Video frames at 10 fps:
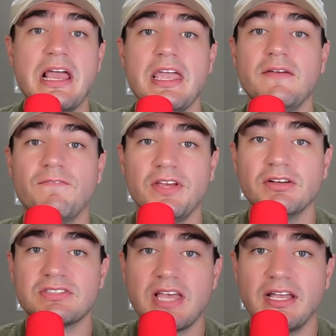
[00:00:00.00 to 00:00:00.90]
It
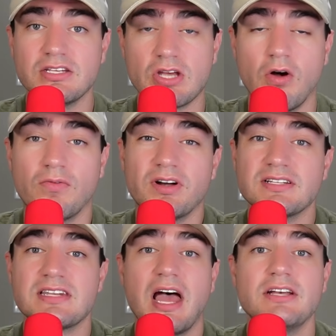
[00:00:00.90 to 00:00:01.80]
feels like it's over, and
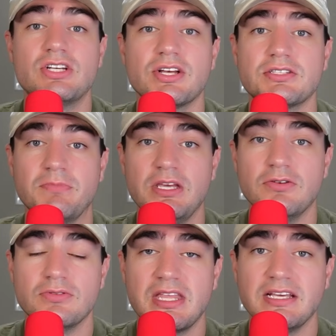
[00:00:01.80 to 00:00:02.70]
it's not just me
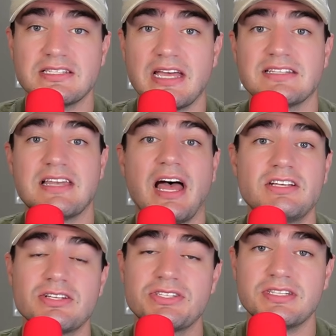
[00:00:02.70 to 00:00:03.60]
who thinks that. It's not
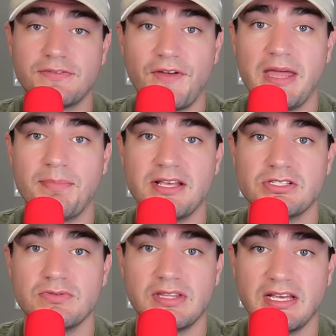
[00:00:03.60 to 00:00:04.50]
just this fan base
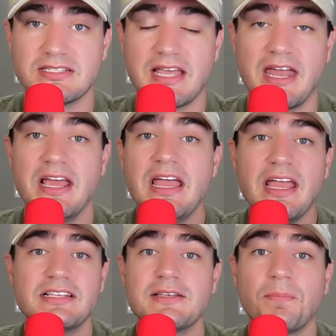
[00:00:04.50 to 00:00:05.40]
who thinks that.
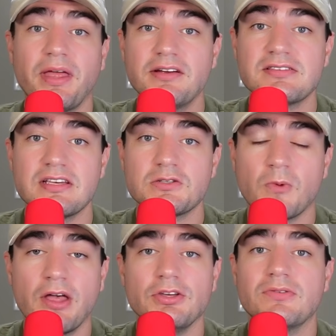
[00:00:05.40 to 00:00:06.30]
It's the players as
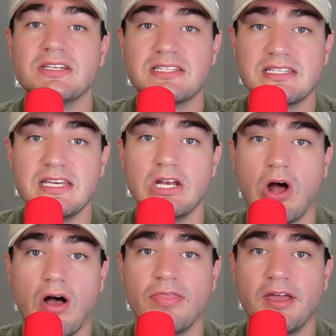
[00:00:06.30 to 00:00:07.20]
well. You could see it
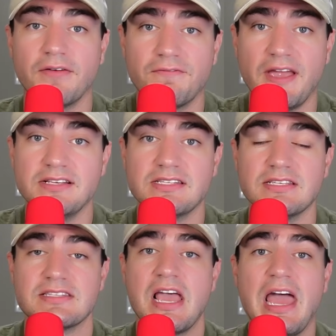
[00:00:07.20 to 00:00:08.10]
on their
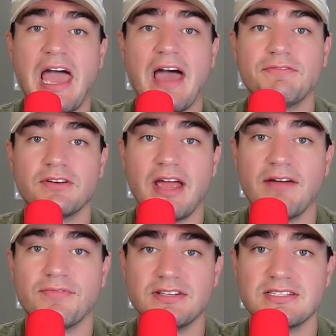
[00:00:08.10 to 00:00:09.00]
faces after
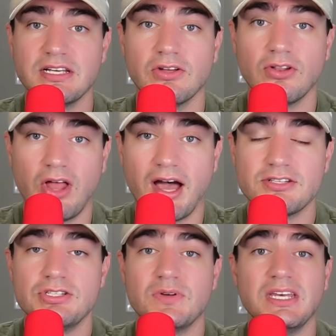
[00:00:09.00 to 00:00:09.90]
every single
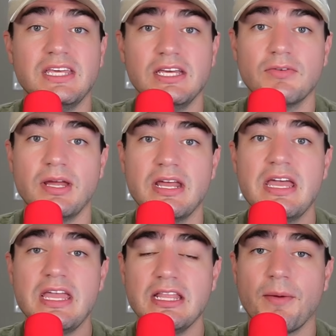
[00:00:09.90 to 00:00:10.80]
loss. You could hear it
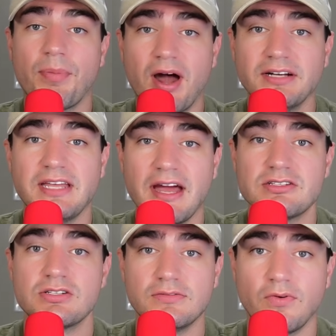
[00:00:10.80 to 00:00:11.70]
in the
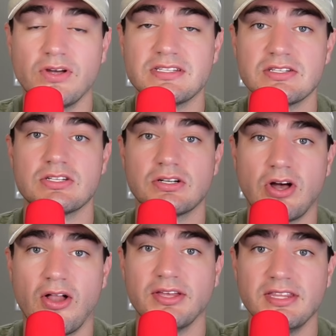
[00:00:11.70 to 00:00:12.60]
broadcasters' voices they're
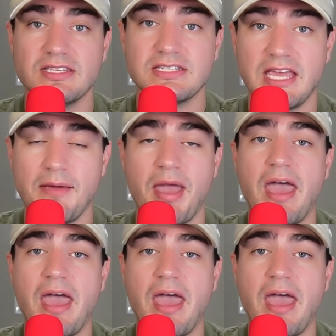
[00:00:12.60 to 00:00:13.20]
calling this game.